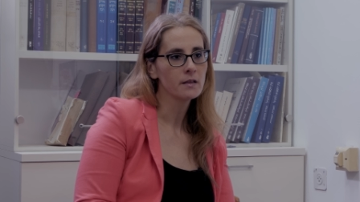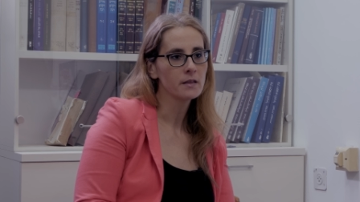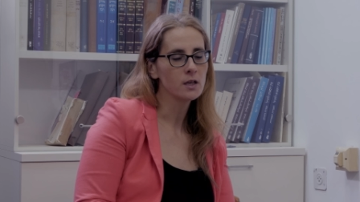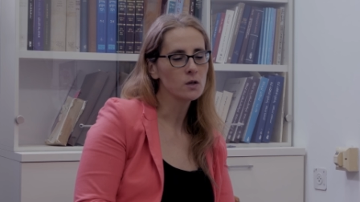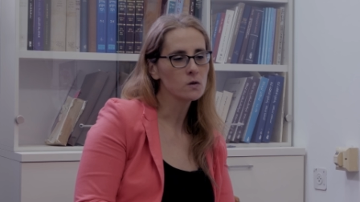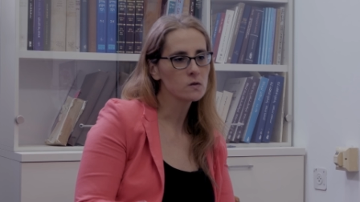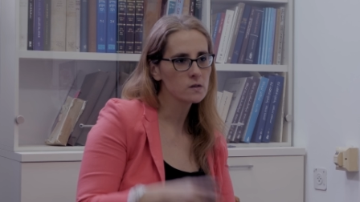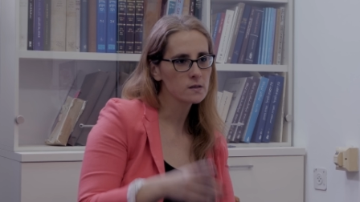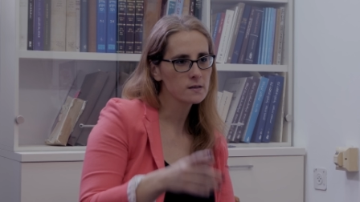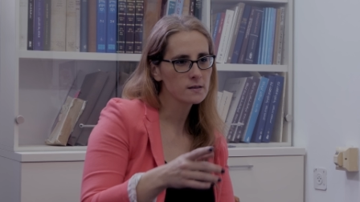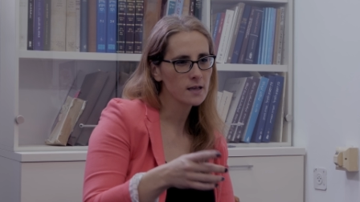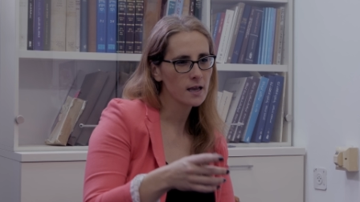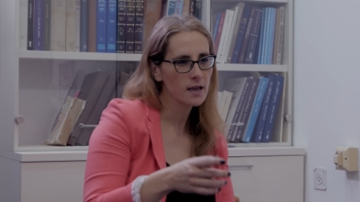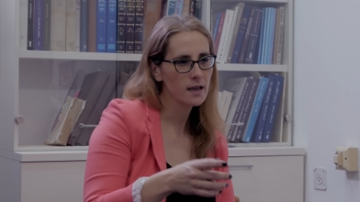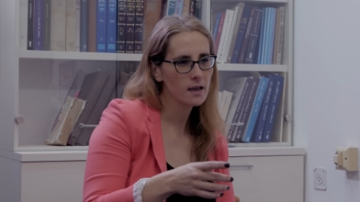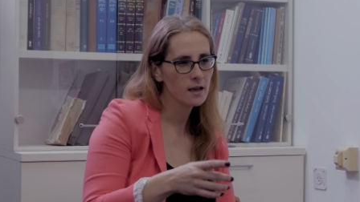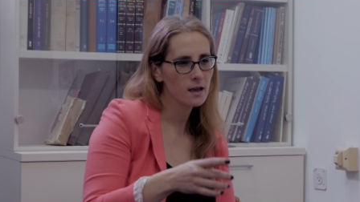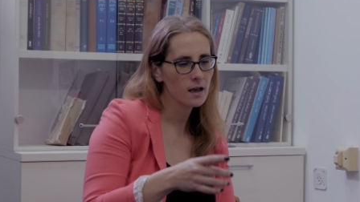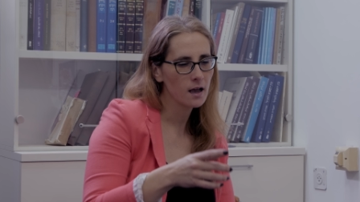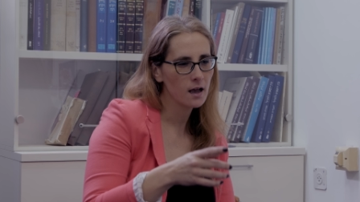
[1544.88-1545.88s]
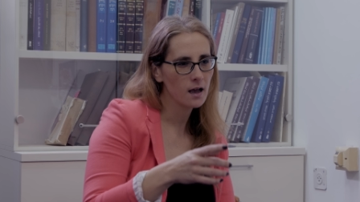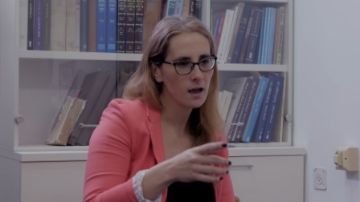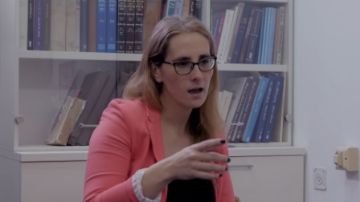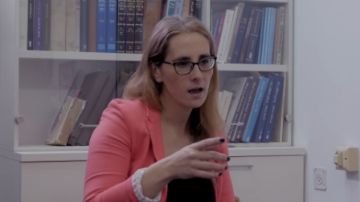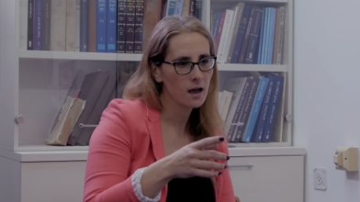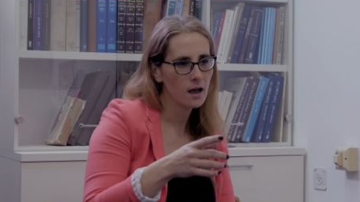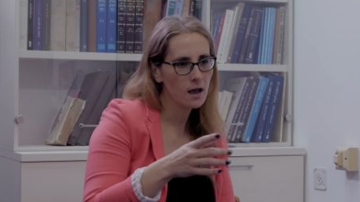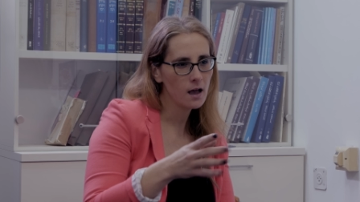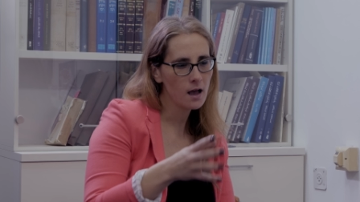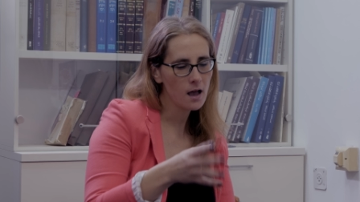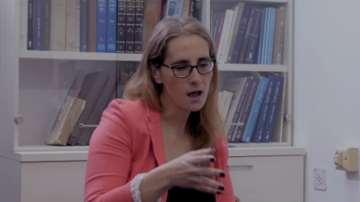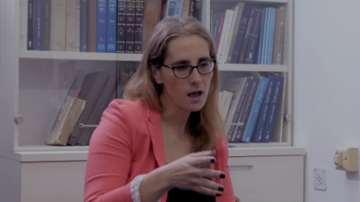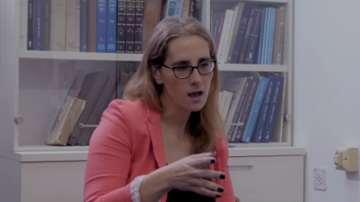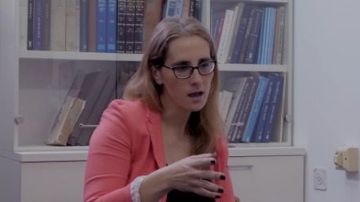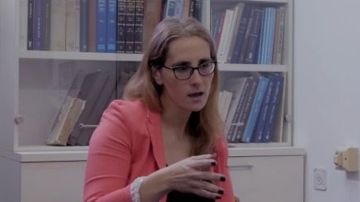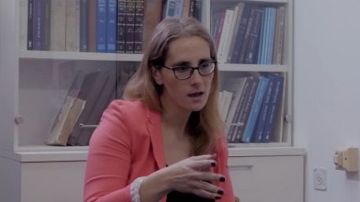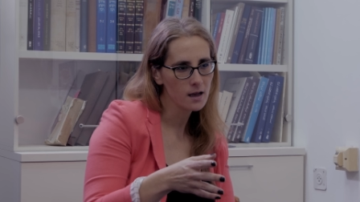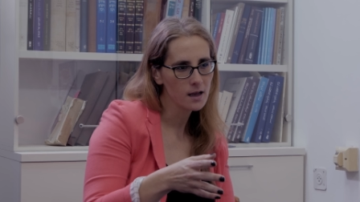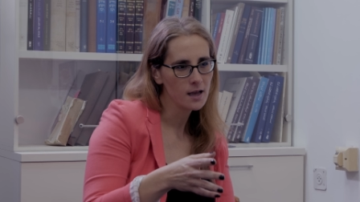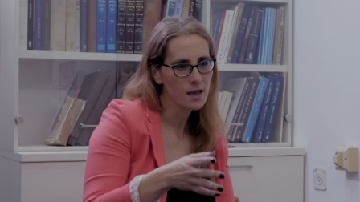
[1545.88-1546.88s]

they used to say, ah,